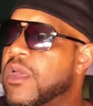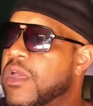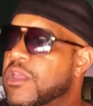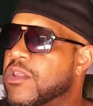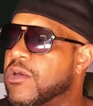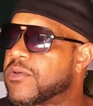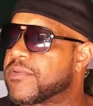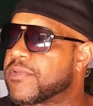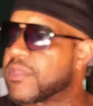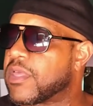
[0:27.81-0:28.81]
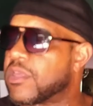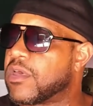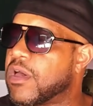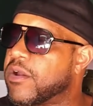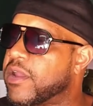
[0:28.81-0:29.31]
you know, y'all
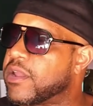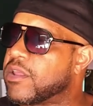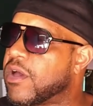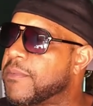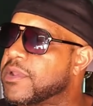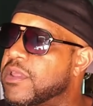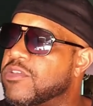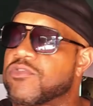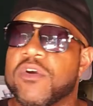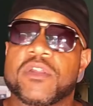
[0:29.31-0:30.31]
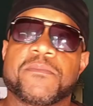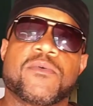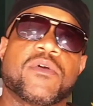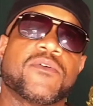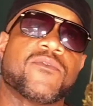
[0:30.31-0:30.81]
already know I'm a Detroiter
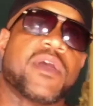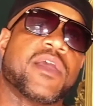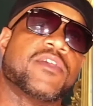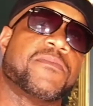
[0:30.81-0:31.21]
born and raised,